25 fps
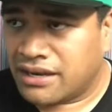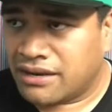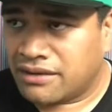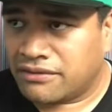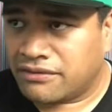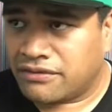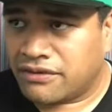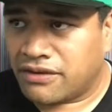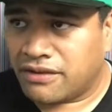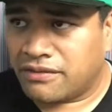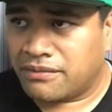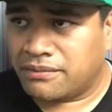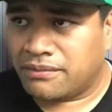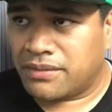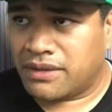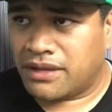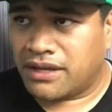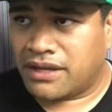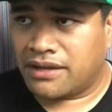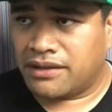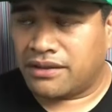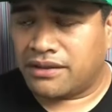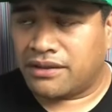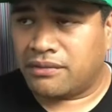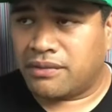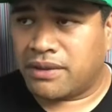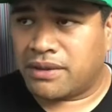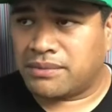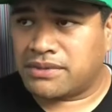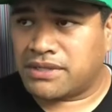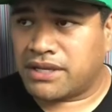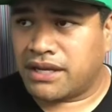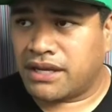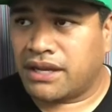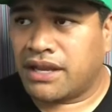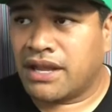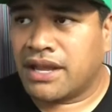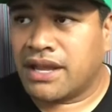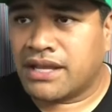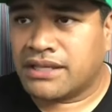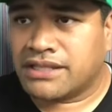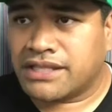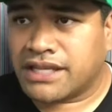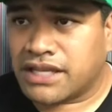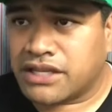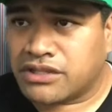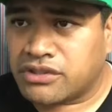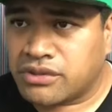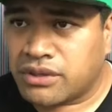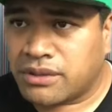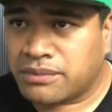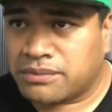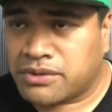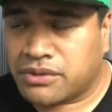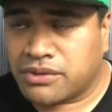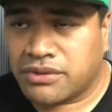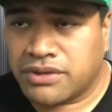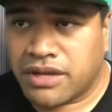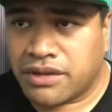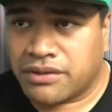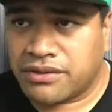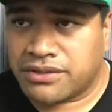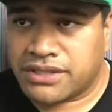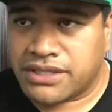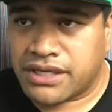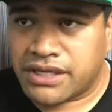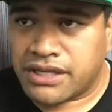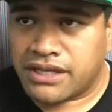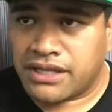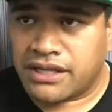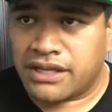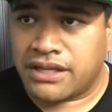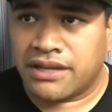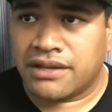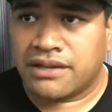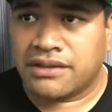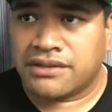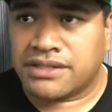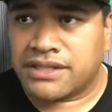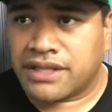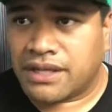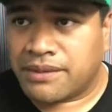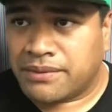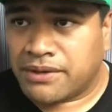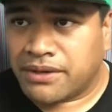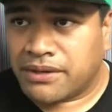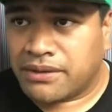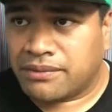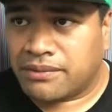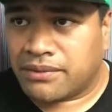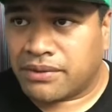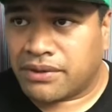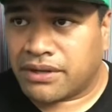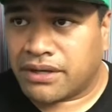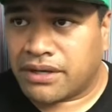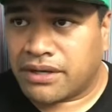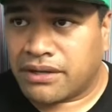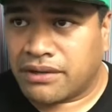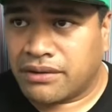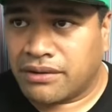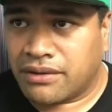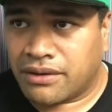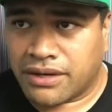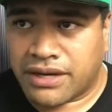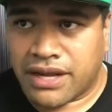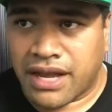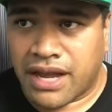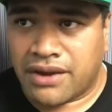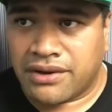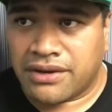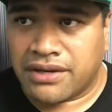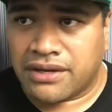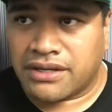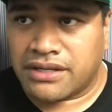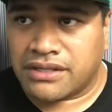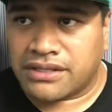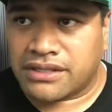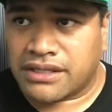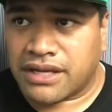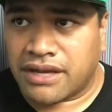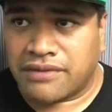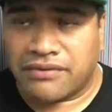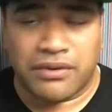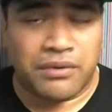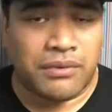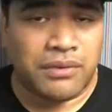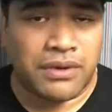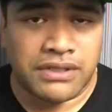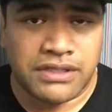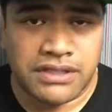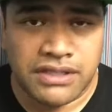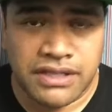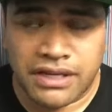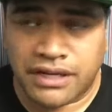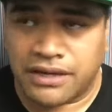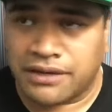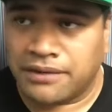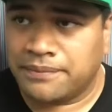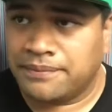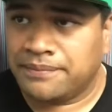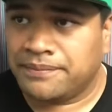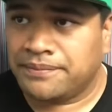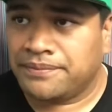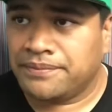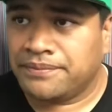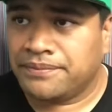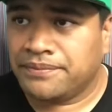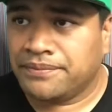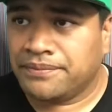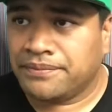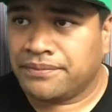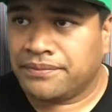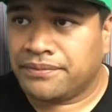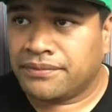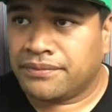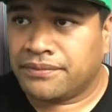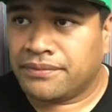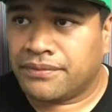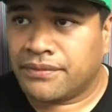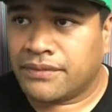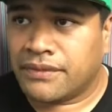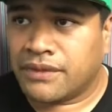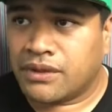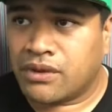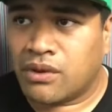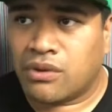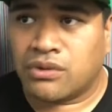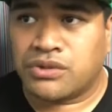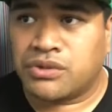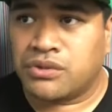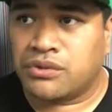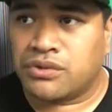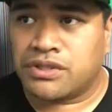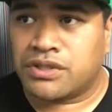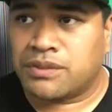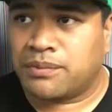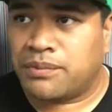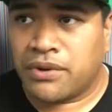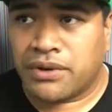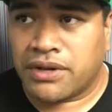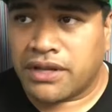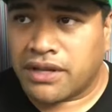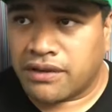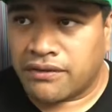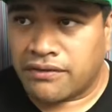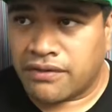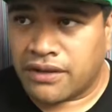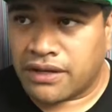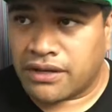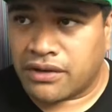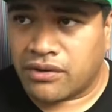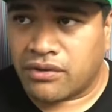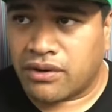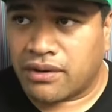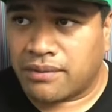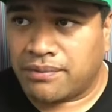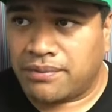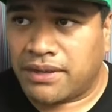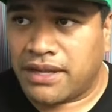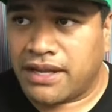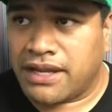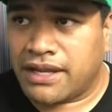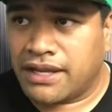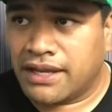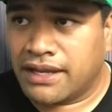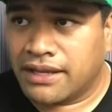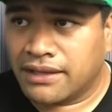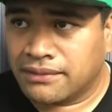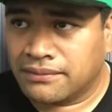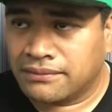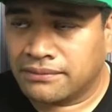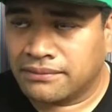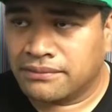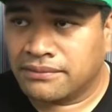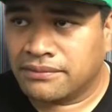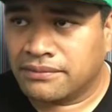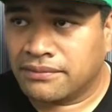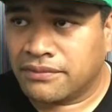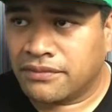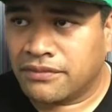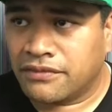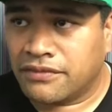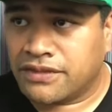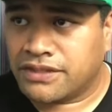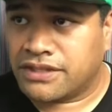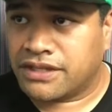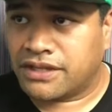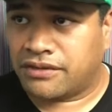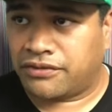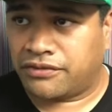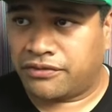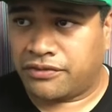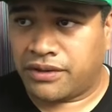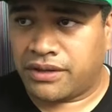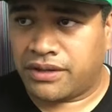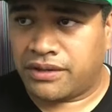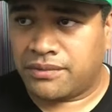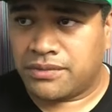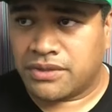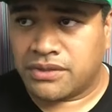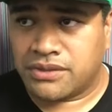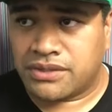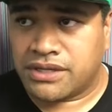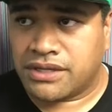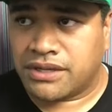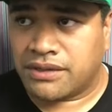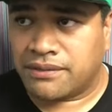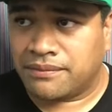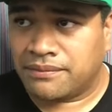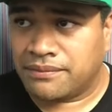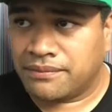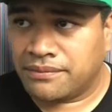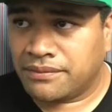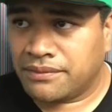from the website. Take a trip to another city, suburb, or county and discover what's there. Go to a sporting event or a play. Visit a free museum.